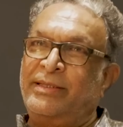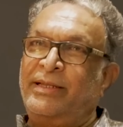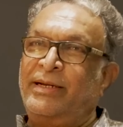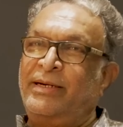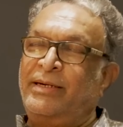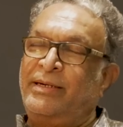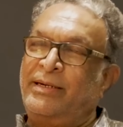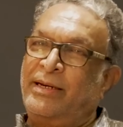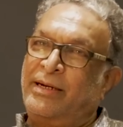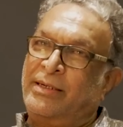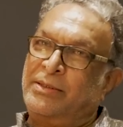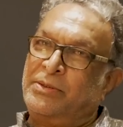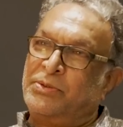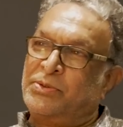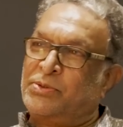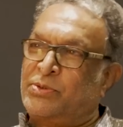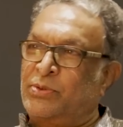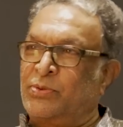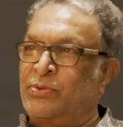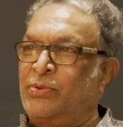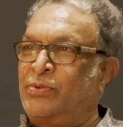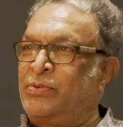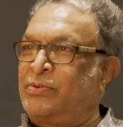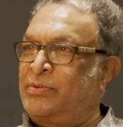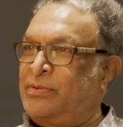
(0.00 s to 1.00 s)
that I used
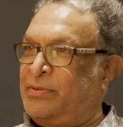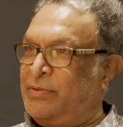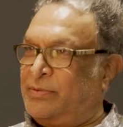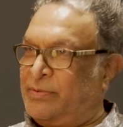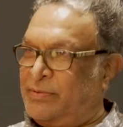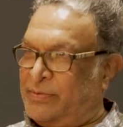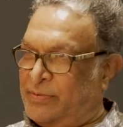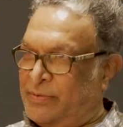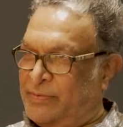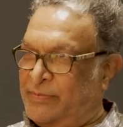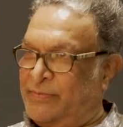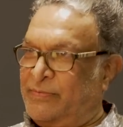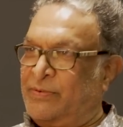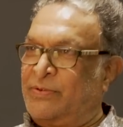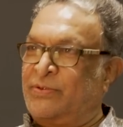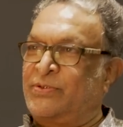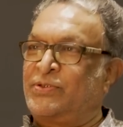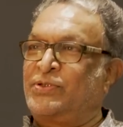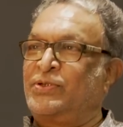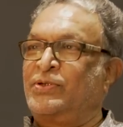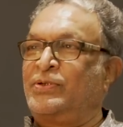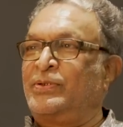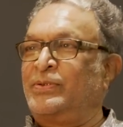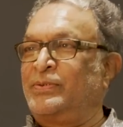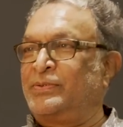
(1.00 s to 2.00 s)
to go to
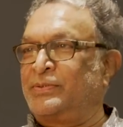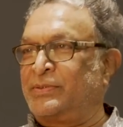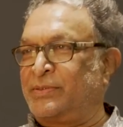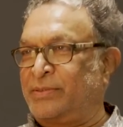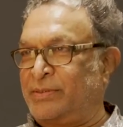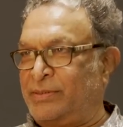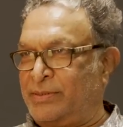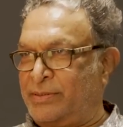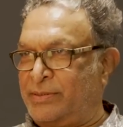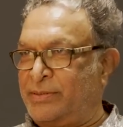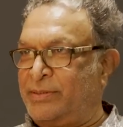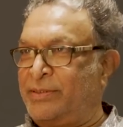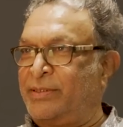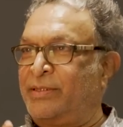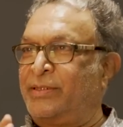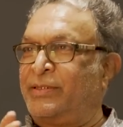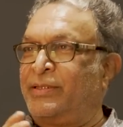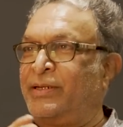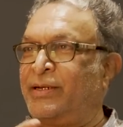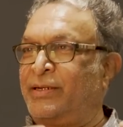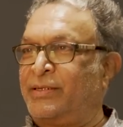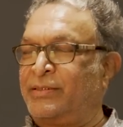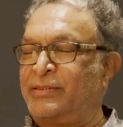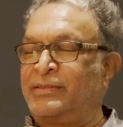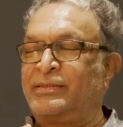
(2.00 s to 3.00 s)
workshops,
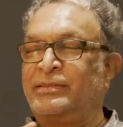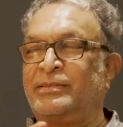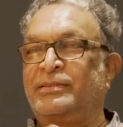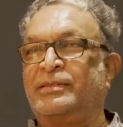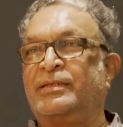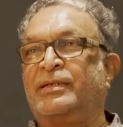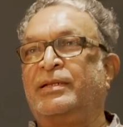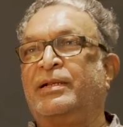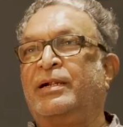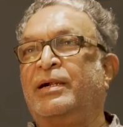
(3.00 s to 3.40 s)
that bit.